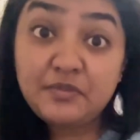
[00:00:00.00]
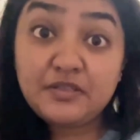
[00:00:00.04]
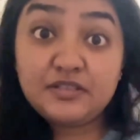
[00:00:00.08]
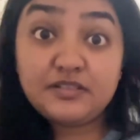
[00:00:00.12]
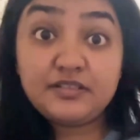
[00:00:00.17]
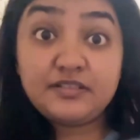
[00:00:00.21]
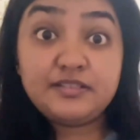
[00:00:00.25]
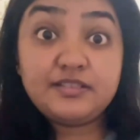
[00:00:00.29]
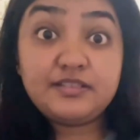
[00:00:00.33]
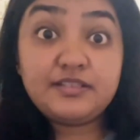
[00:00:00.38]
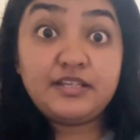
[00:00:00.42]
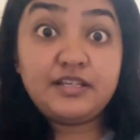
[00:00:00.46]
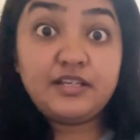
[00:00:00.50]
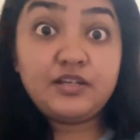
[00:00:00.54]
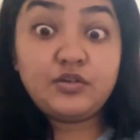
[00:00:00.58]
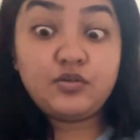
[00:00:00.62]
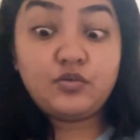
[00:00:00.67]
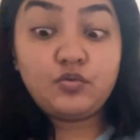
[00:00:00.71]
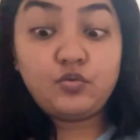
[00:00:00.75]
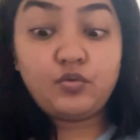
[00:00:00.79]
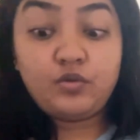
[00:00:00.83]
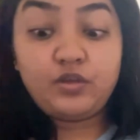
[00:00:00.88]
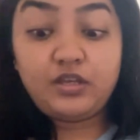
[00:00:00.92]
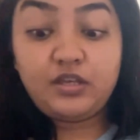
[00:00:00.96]
is like
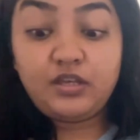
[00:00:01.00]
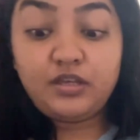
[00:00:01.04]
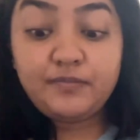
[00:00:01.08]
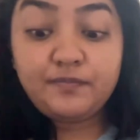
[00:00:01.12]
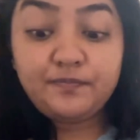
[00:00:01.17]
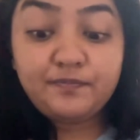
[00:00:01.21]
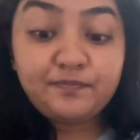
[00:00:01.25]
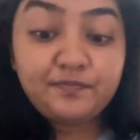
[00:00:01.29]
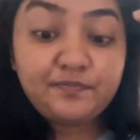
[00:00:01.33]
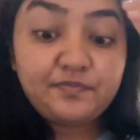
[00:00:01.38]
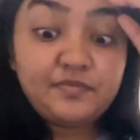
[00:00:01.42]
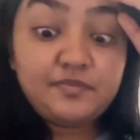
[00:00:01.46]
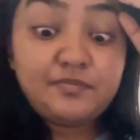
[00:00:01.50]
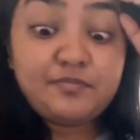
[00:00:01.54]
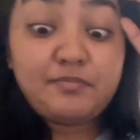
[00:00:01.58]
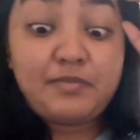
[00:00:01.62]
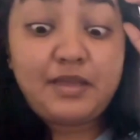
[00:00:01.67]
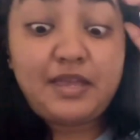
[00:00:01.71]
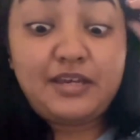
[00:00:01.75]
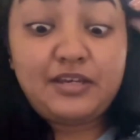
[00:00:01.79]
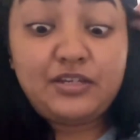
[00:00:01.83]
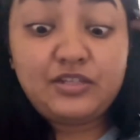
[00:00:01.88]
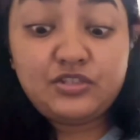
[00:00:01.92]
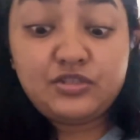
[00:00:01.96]
okay,
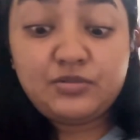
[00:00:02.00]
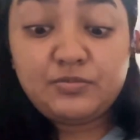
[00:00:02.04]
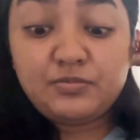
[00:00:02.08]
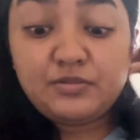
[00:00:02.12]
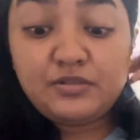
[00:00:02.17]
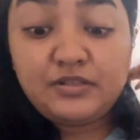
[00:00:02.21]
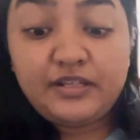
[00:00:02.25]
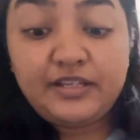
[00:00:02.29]
manageable,